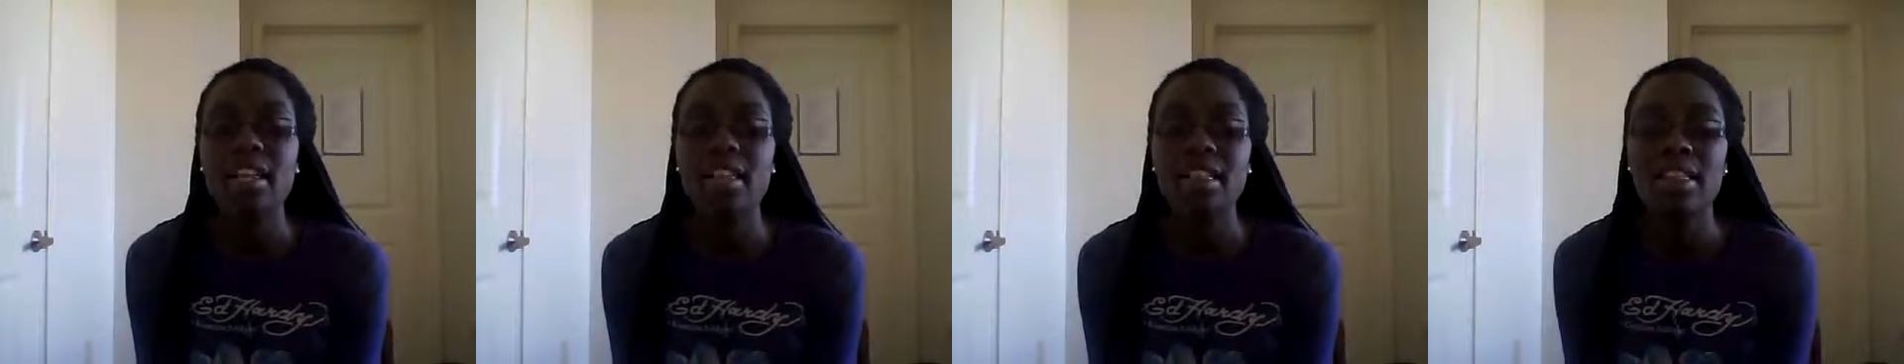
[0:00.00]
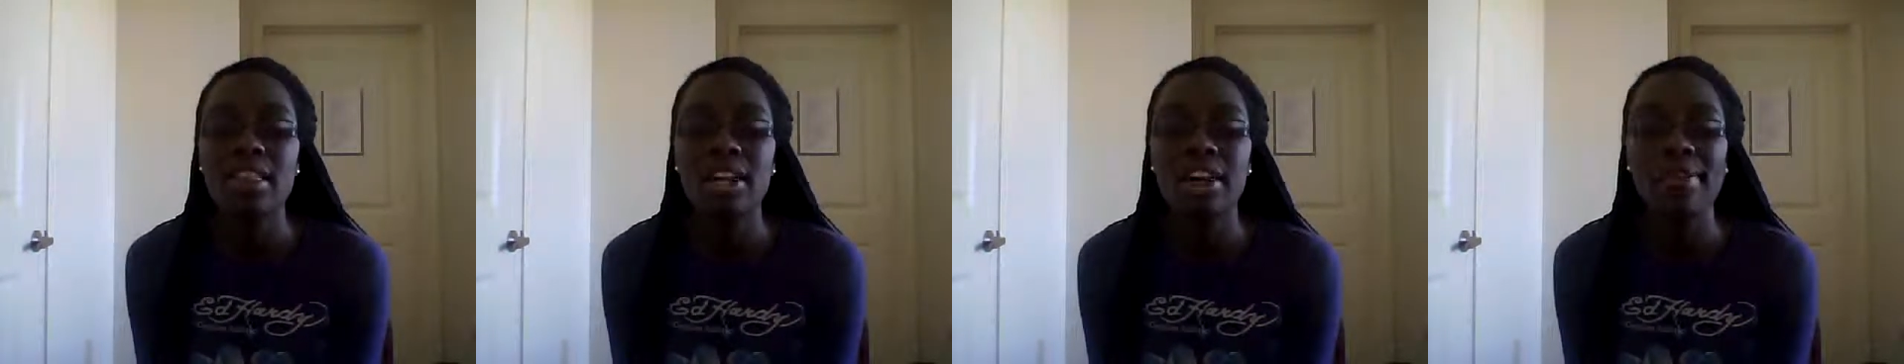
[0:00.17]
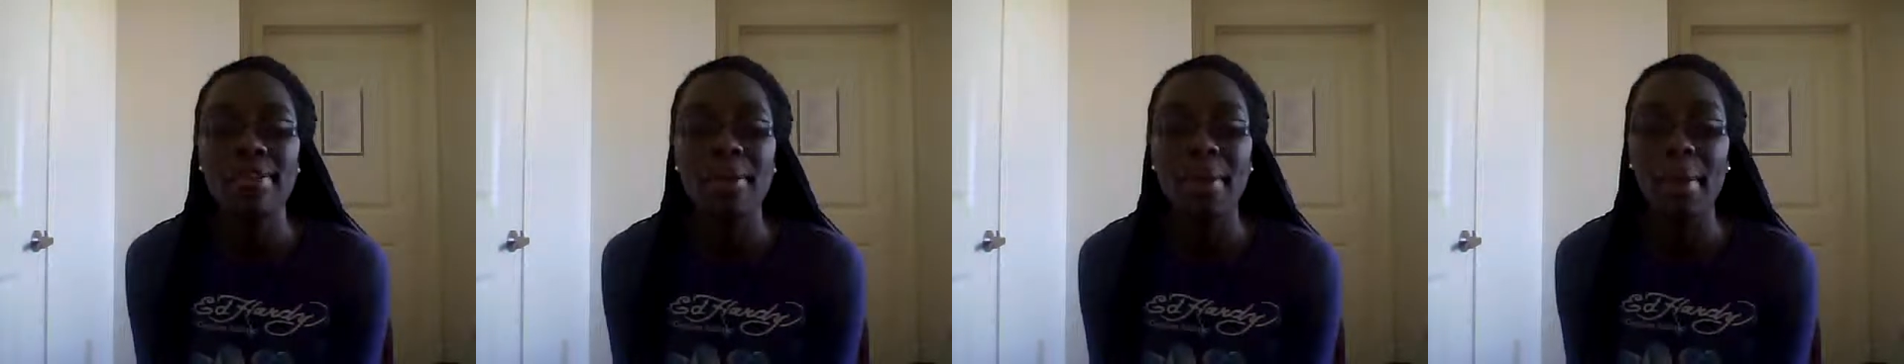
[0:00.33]

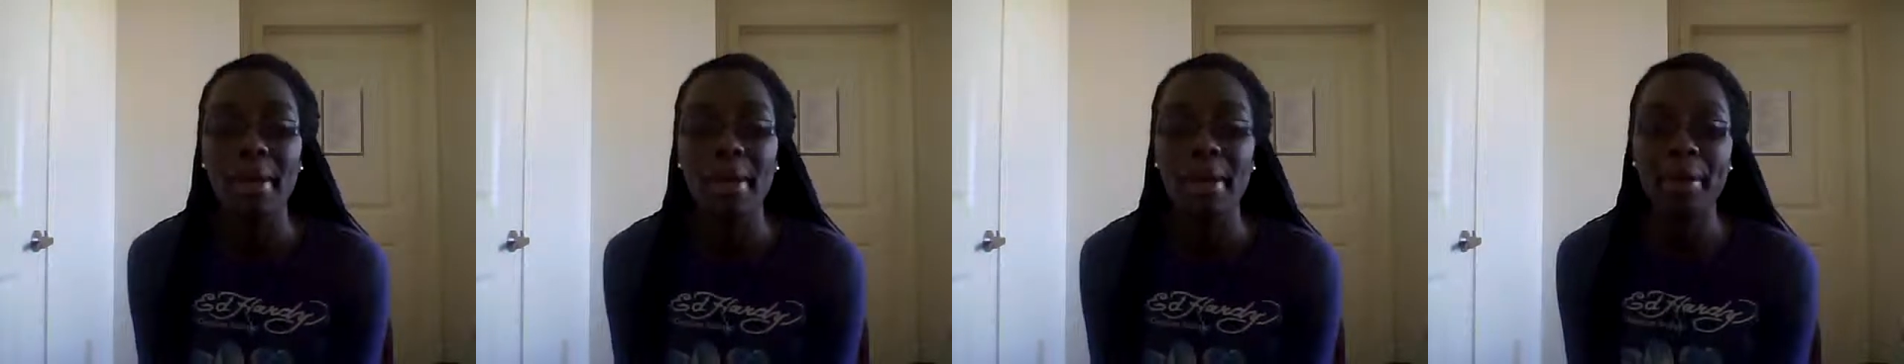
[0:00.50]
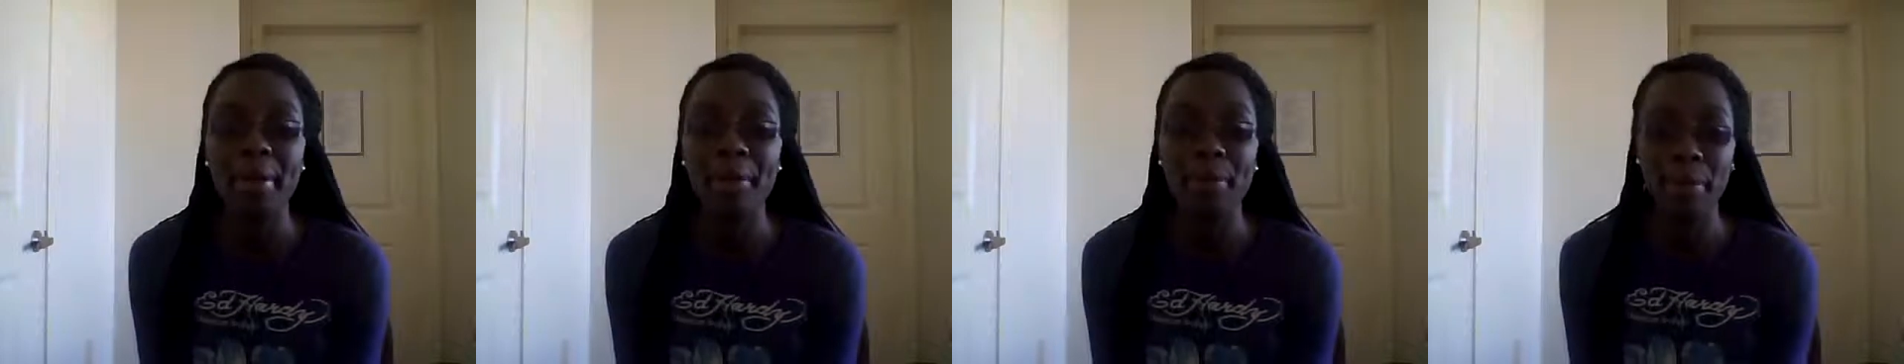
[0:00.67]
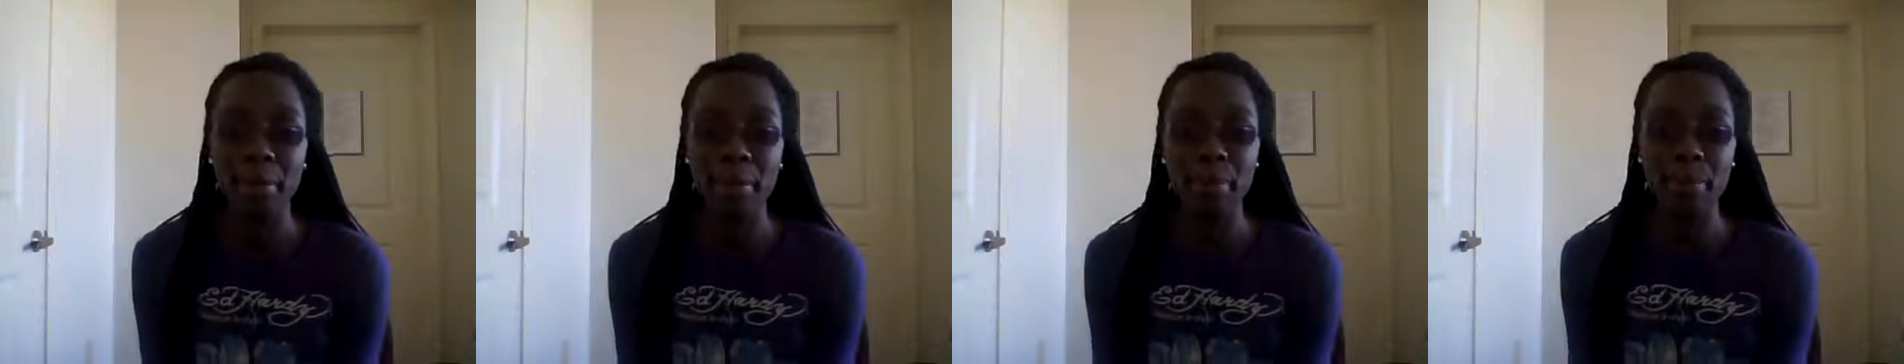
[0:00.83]
the
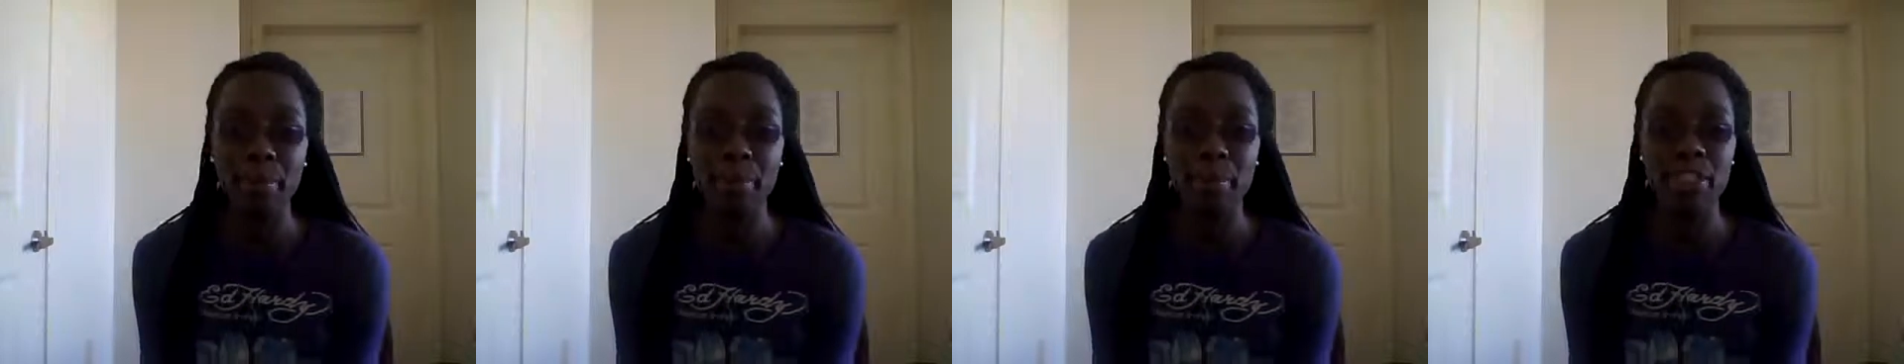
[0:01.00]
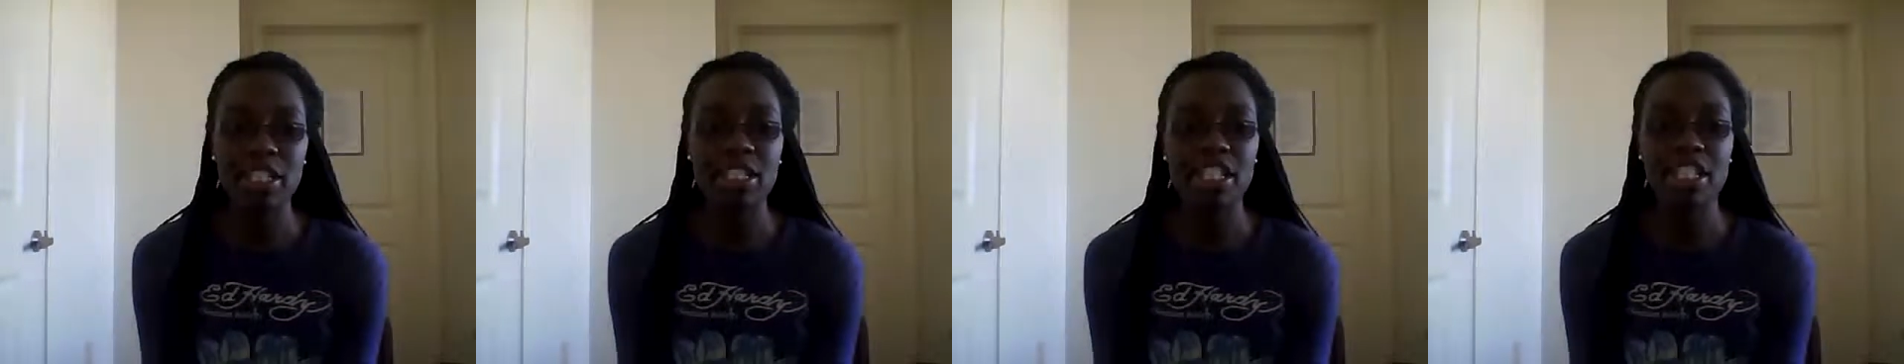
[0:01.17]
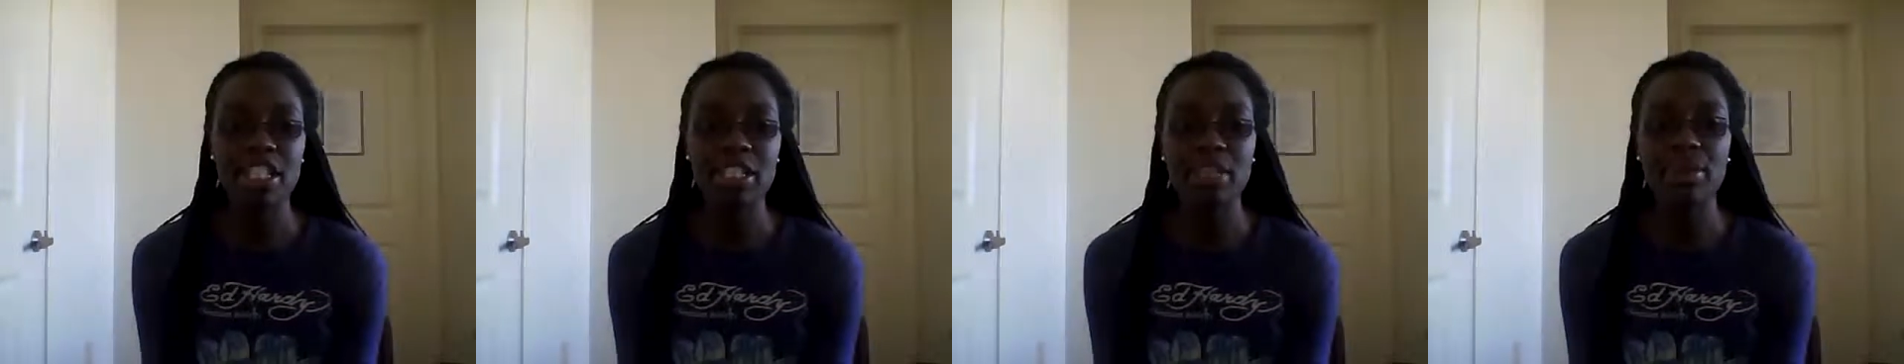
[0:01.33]
overweight group,
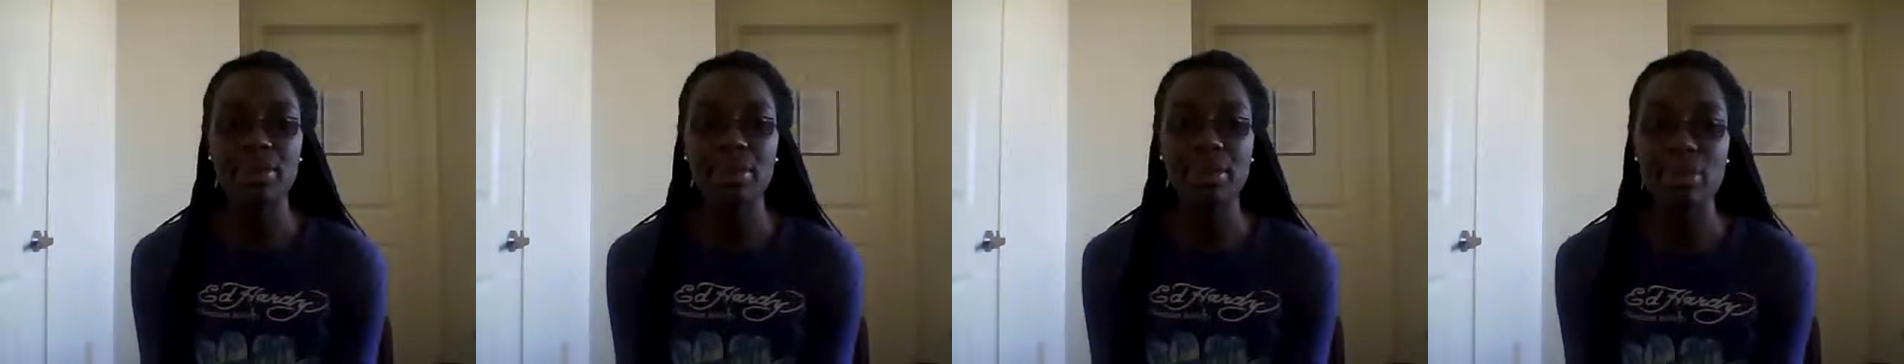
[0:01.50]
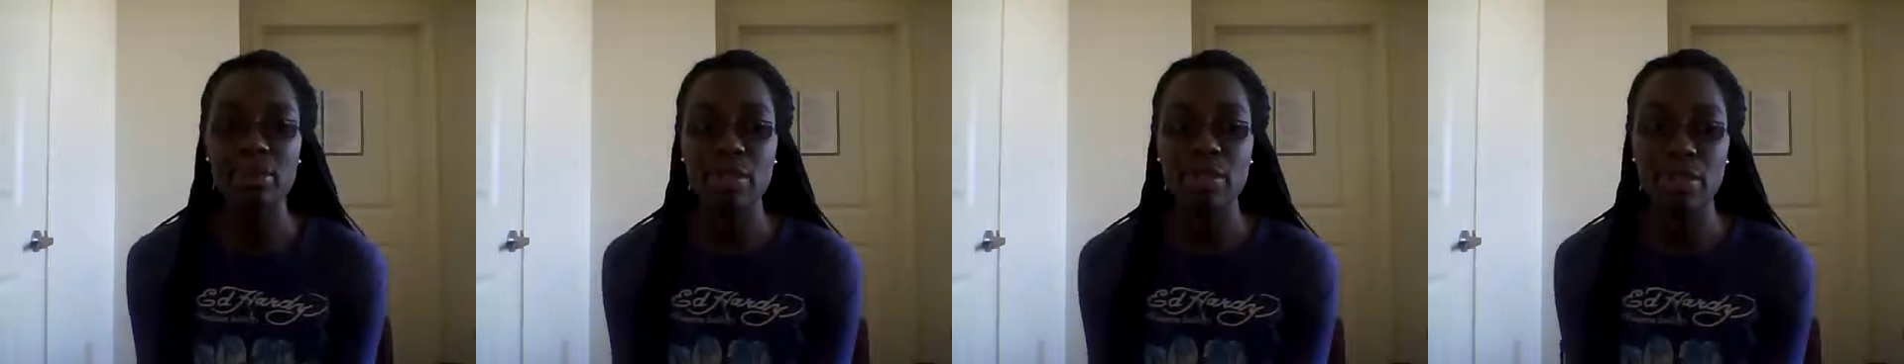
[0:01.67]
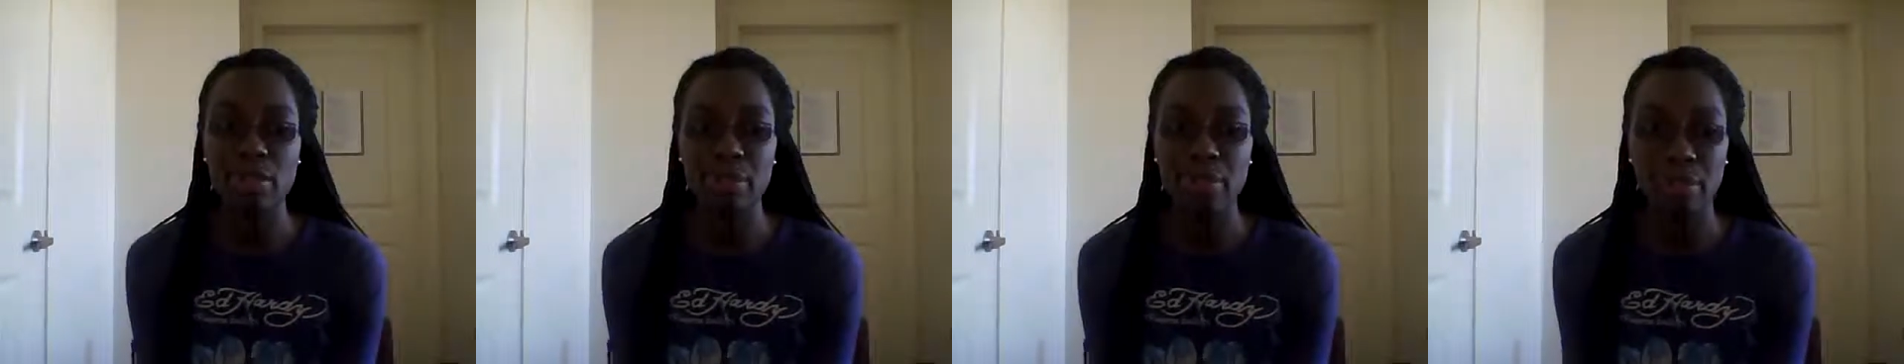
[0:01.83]
which is
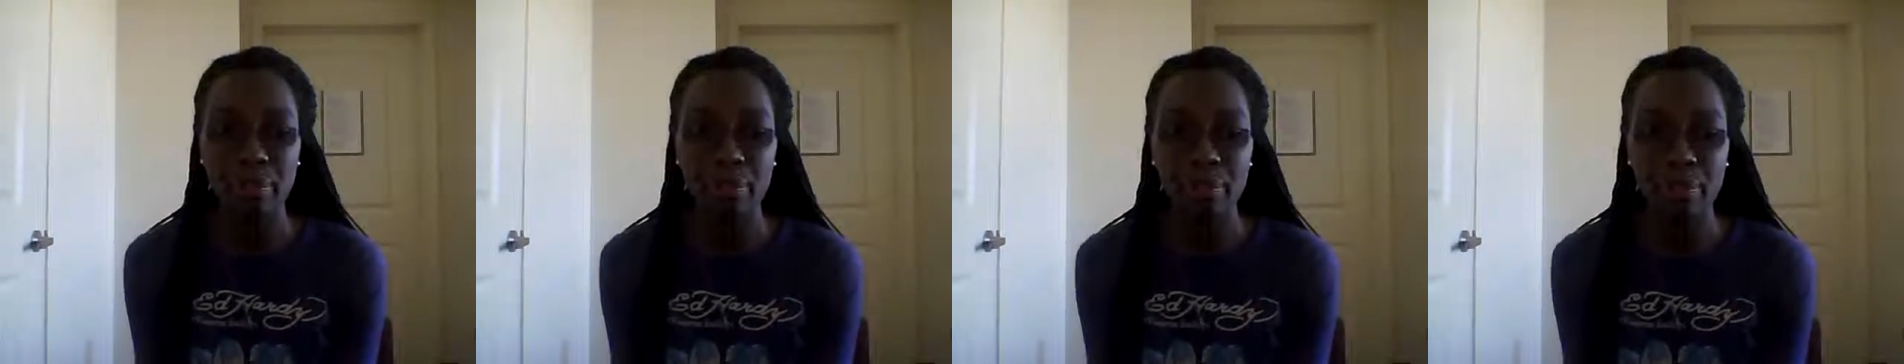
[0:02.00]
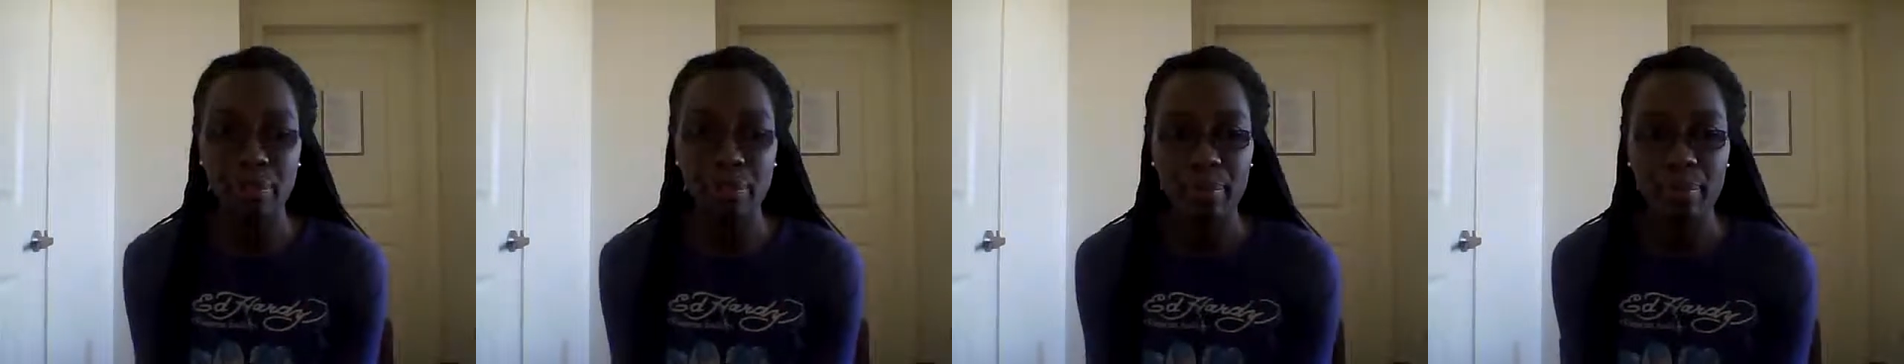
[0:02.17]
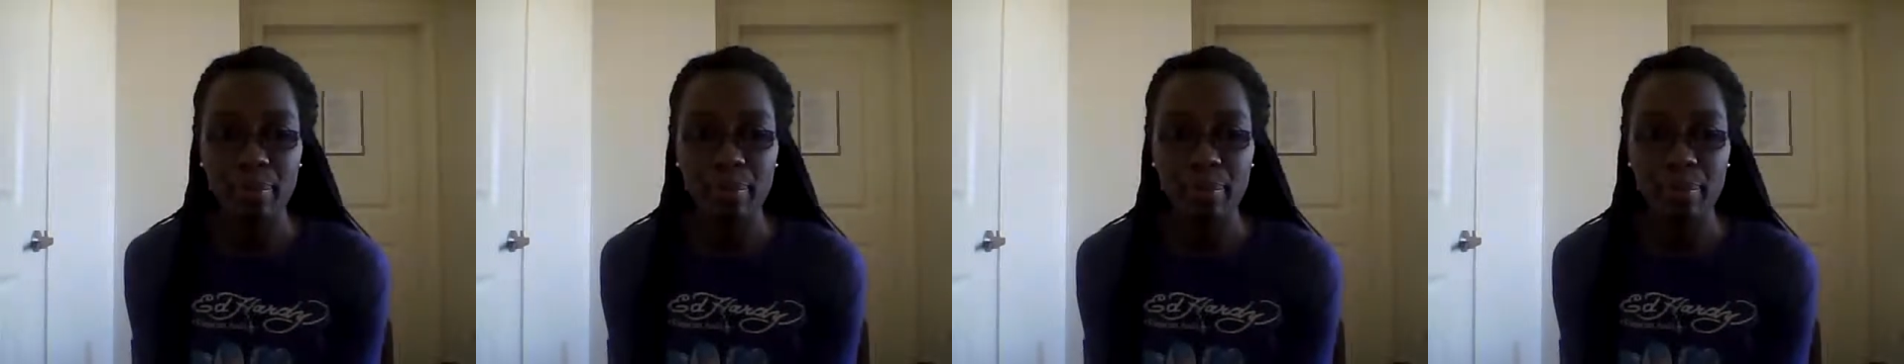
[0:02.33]
group 2.